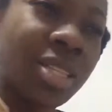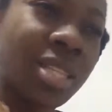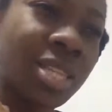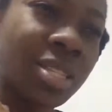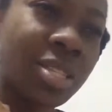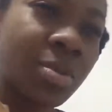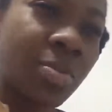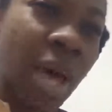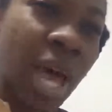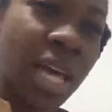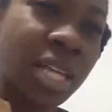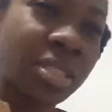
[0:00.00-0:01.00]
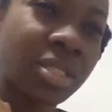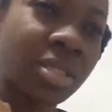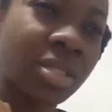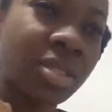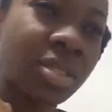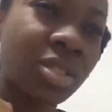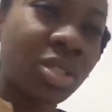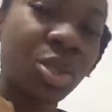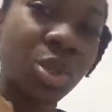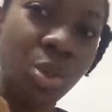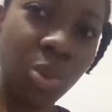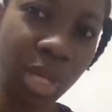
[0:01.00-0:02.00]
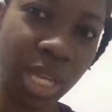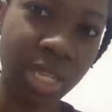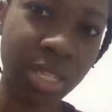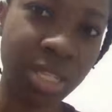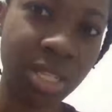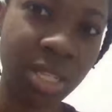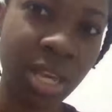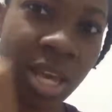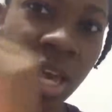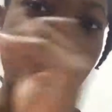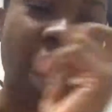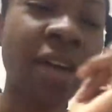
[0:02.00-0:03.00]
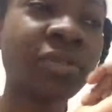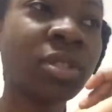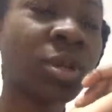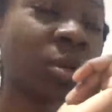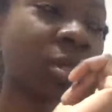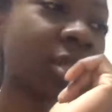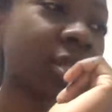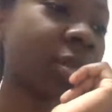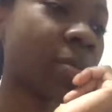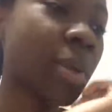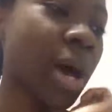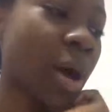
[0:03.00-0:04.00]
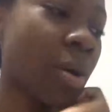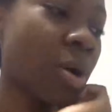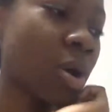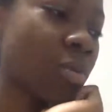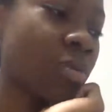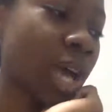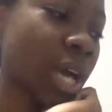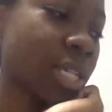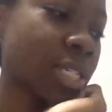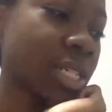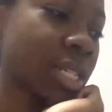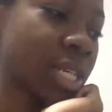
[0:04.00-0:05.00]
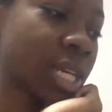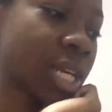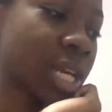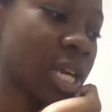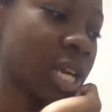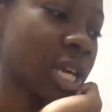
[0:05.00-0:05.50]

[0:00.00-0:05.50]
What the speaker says: this past 2 weeks, I've noticed the power of actually,